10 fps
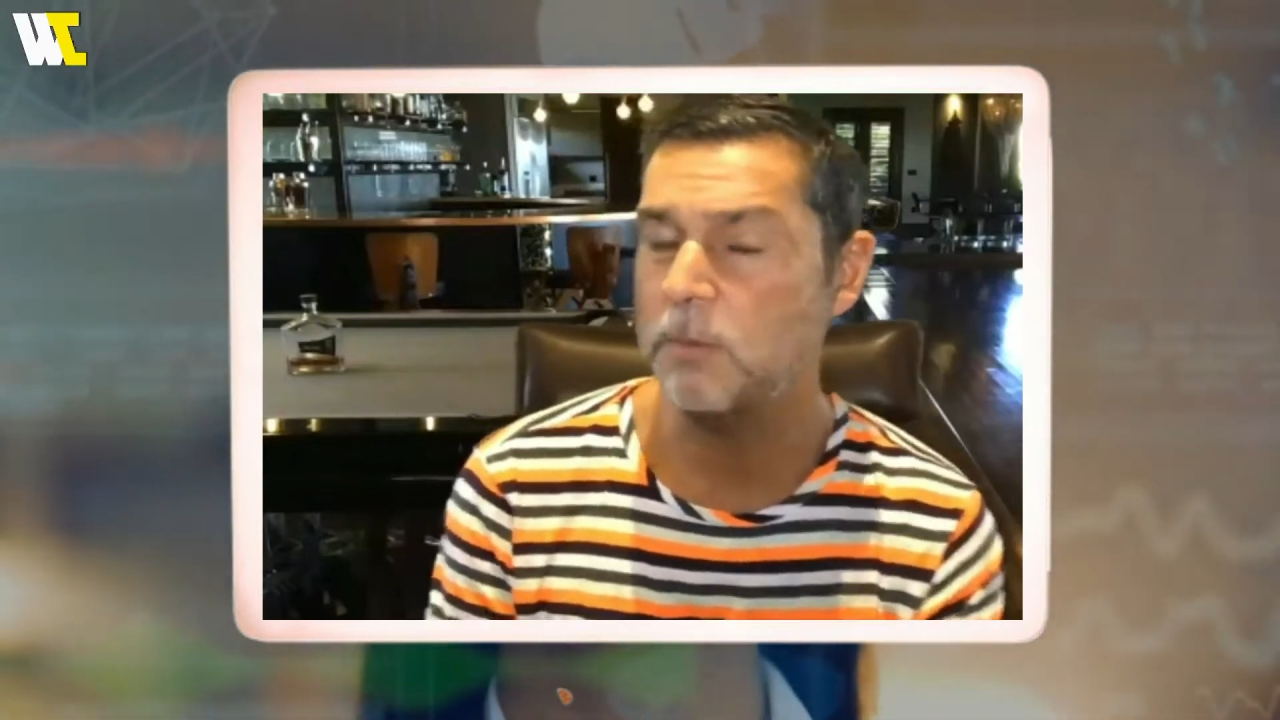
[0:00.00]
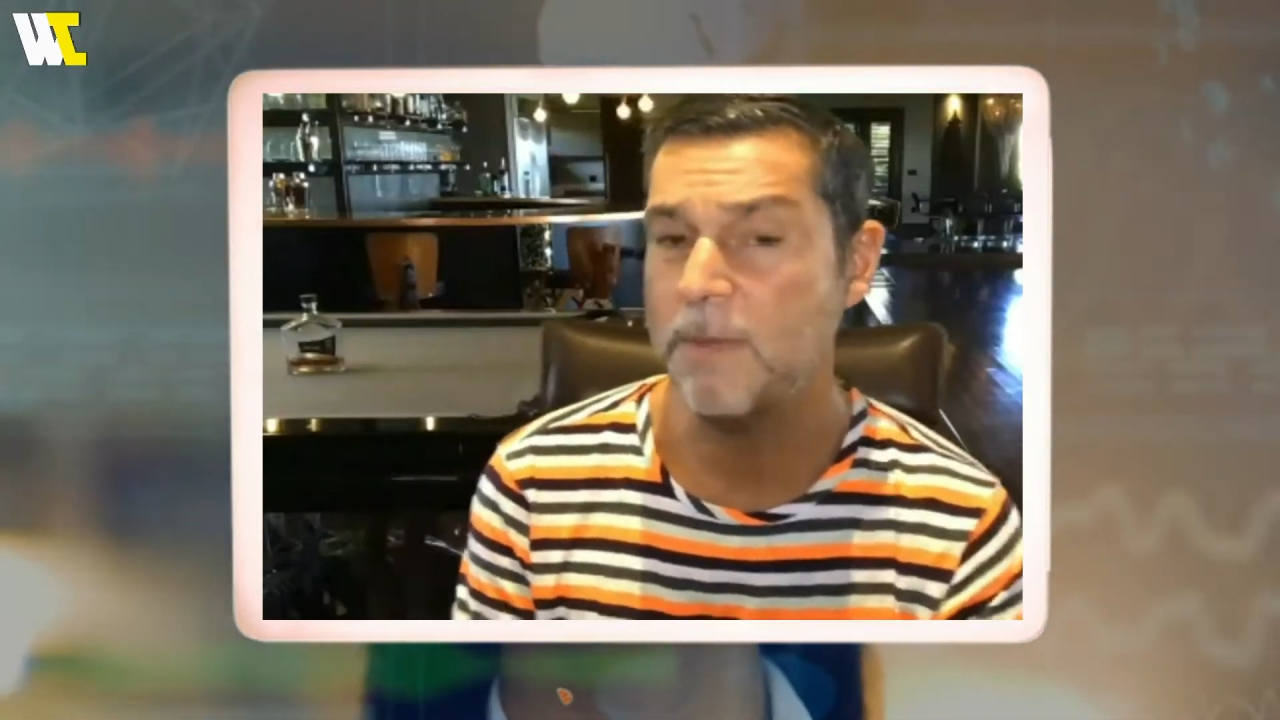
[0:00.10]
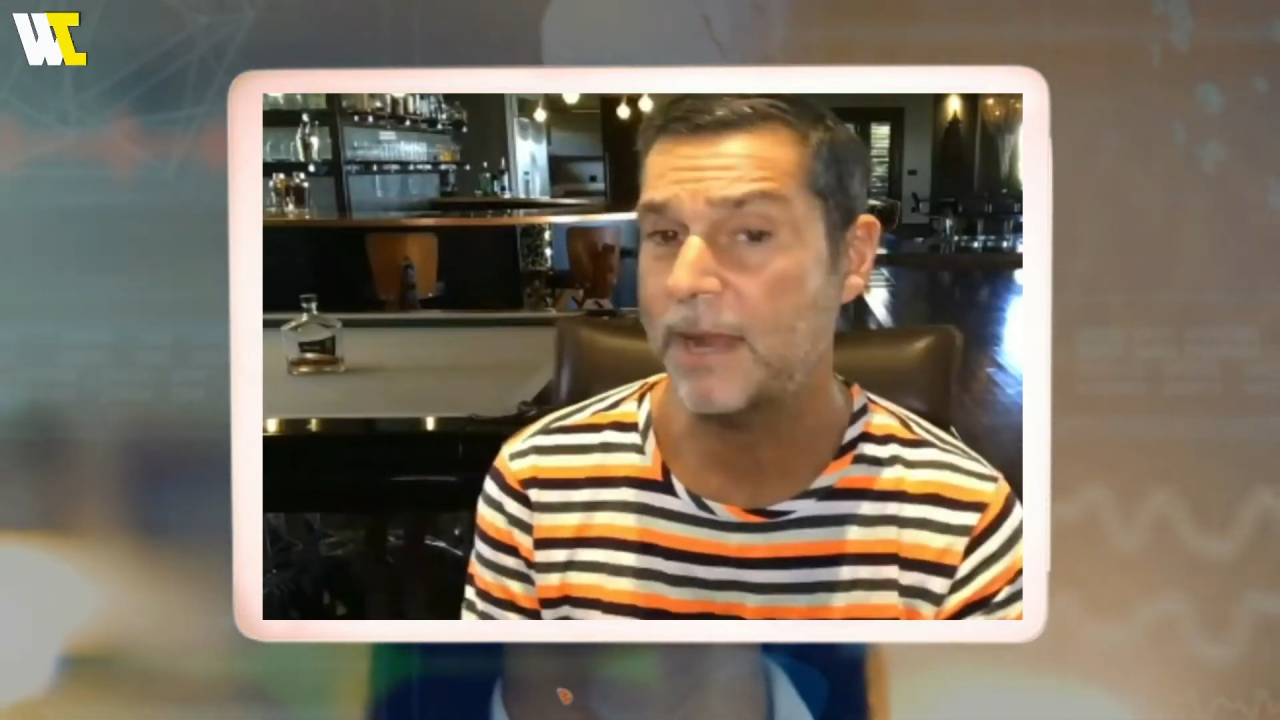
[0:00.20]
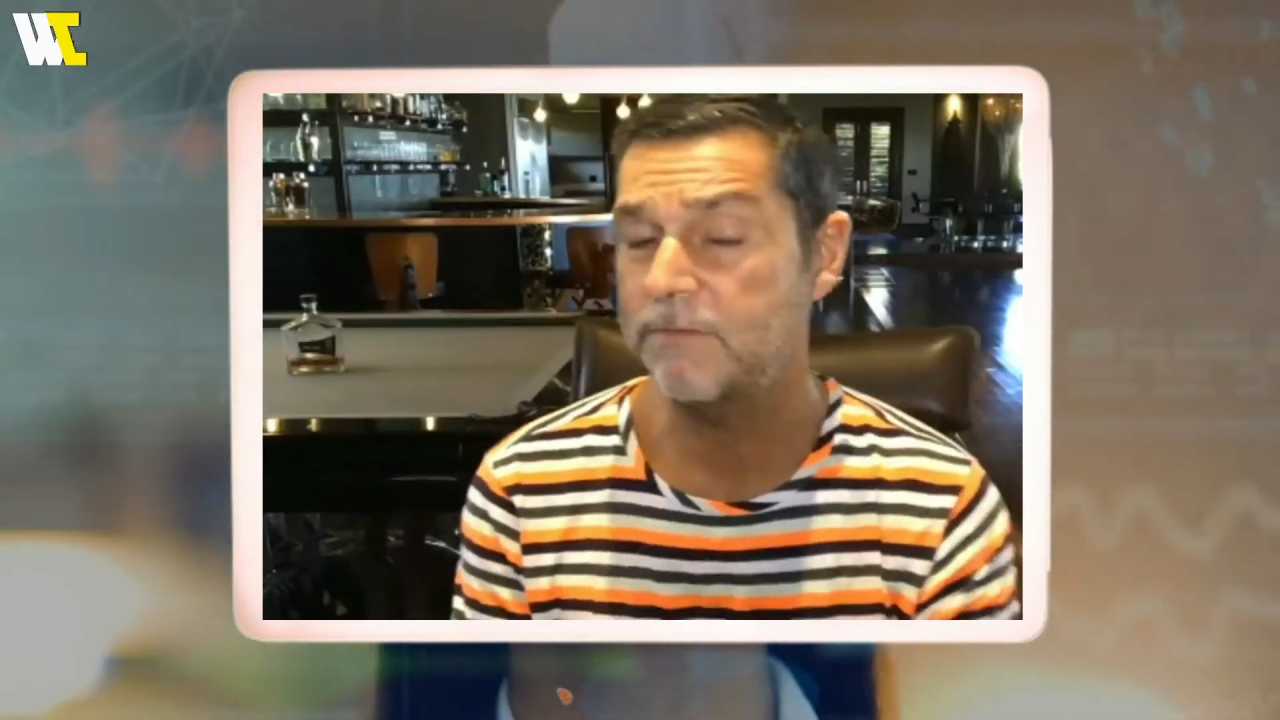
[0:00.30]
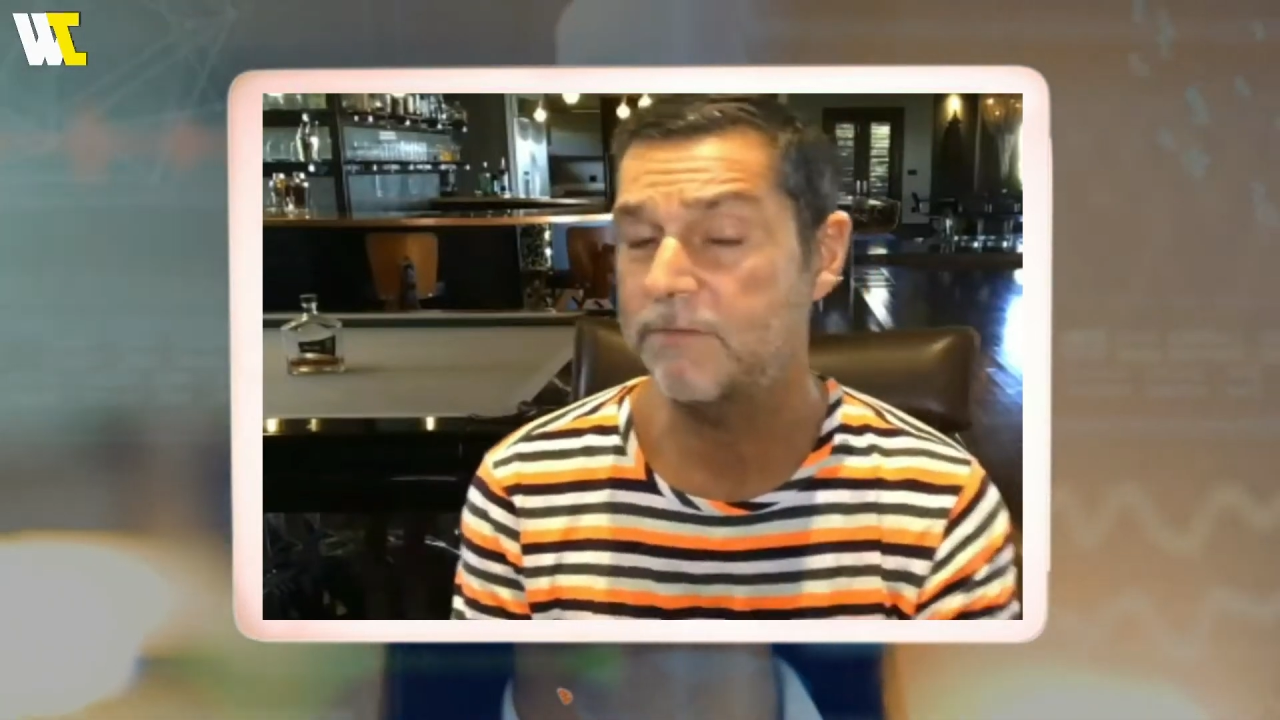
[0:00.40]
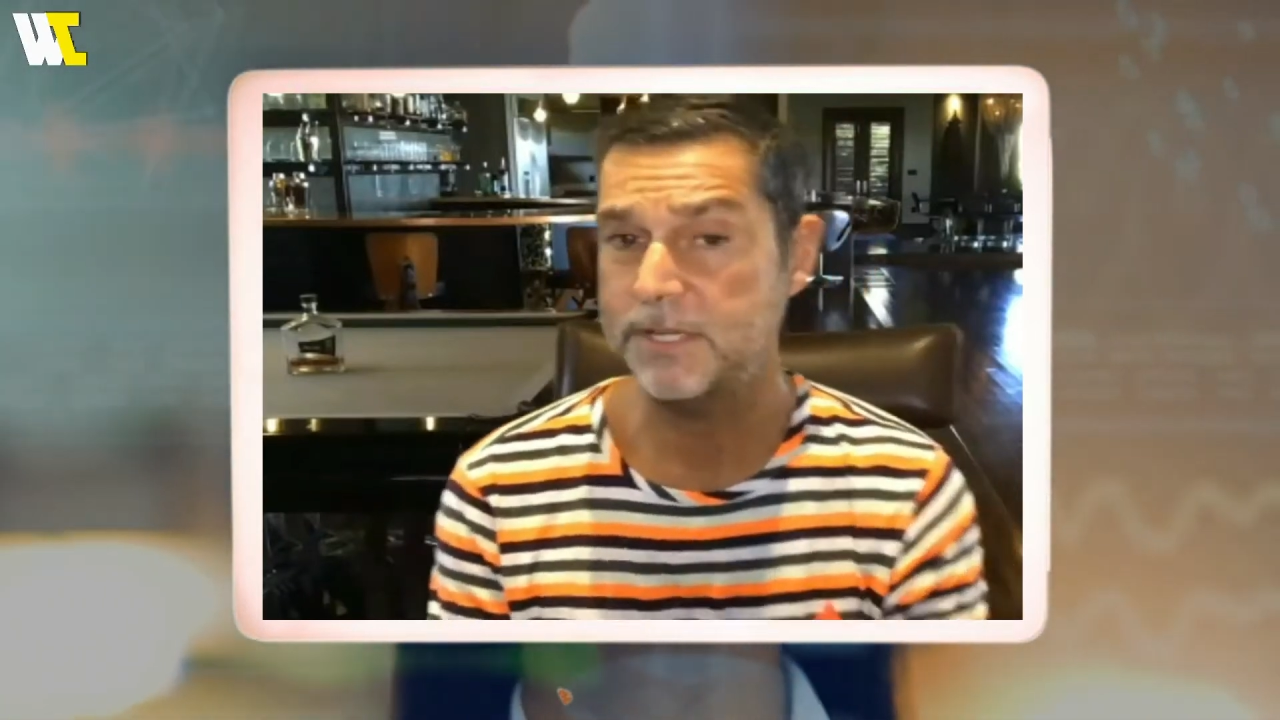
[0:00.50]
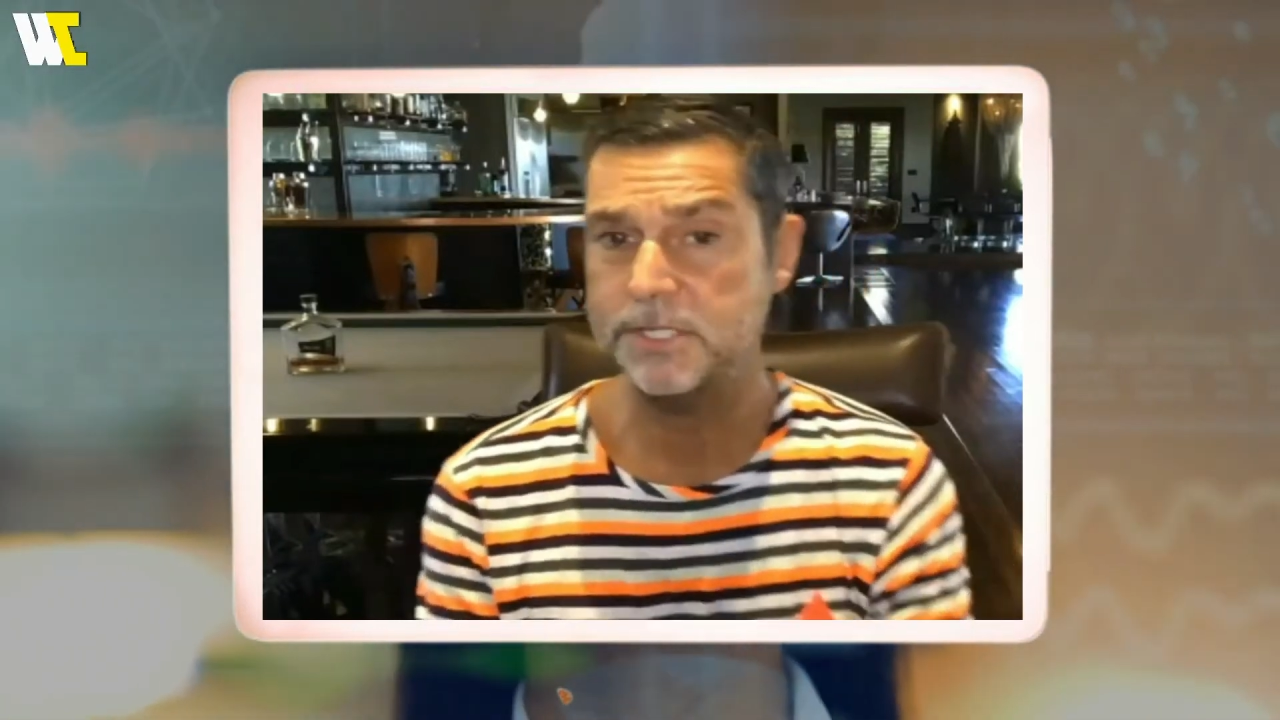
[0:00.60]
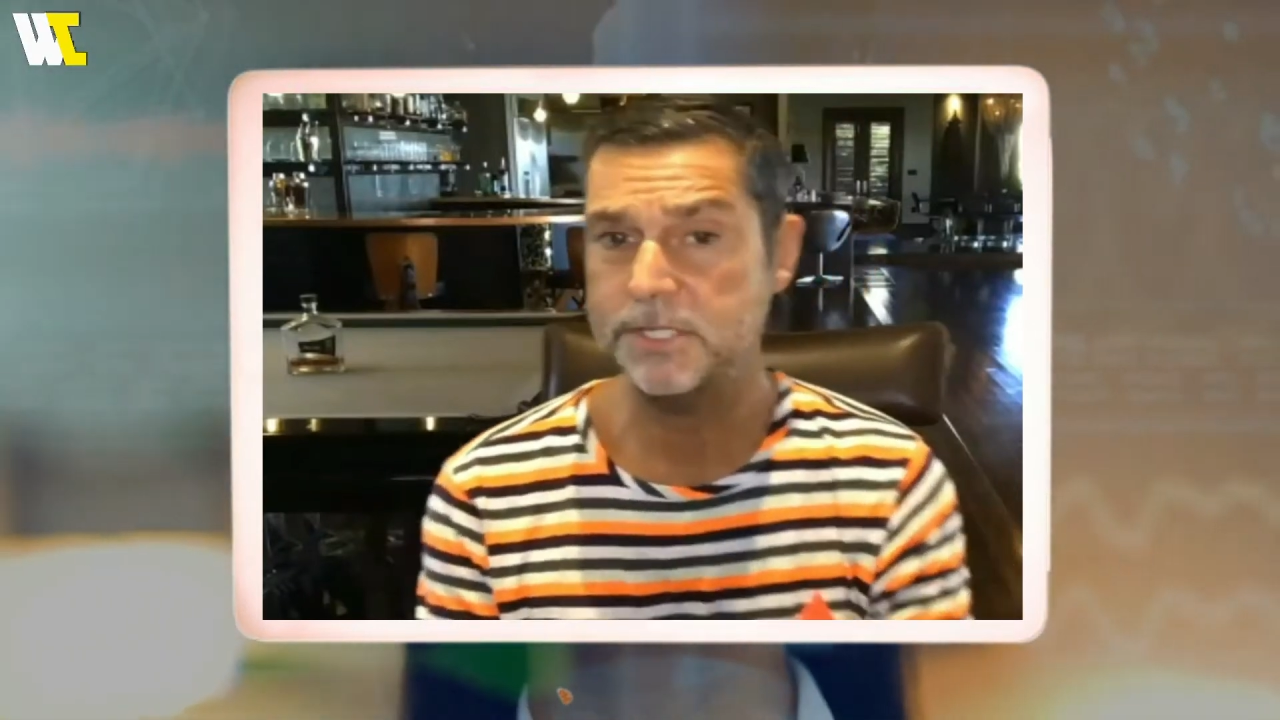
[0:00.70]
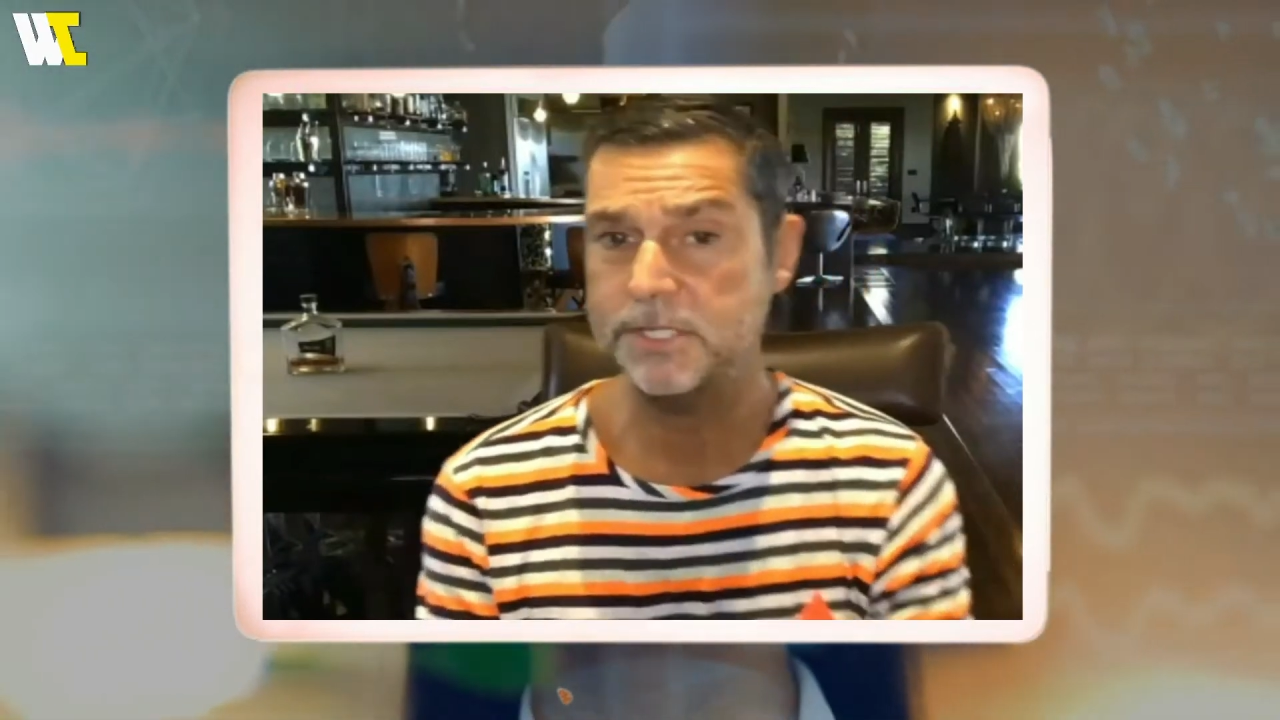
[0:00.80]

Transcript: macro investor